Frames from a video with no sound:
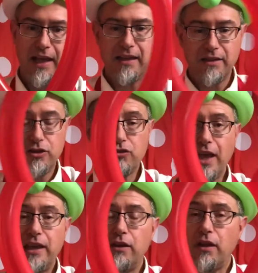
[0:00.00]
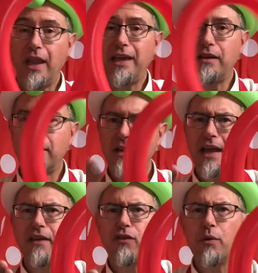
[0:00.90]
Just like
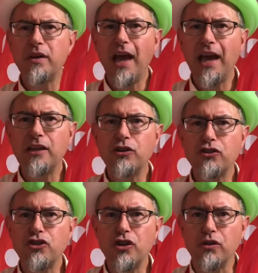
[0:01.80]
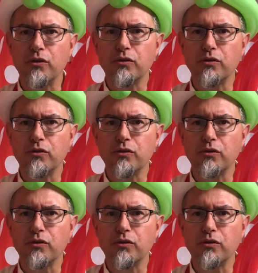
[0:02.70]
if you were tying your shoes,